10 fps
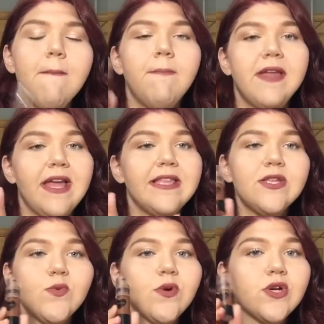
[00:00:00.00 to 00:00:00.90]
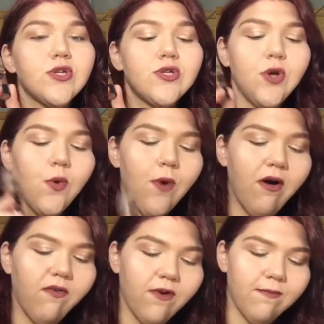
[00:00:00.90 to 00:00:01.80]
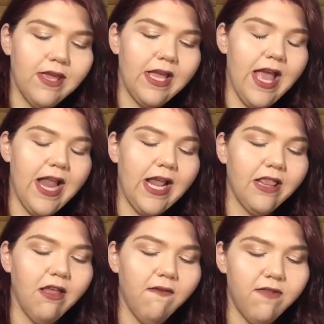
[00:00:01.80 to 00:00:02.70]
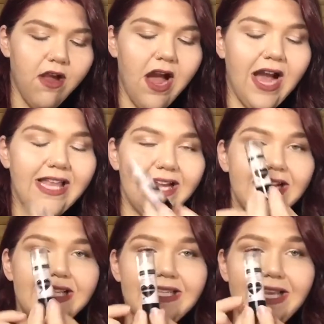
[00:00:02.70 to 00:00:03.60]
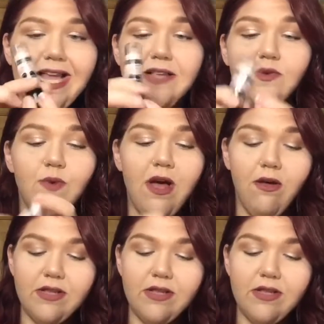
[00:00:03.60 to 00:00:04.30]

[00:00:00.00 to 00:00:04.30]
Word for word: but yeah, this works so well for me, and I love their highlighting stick as well.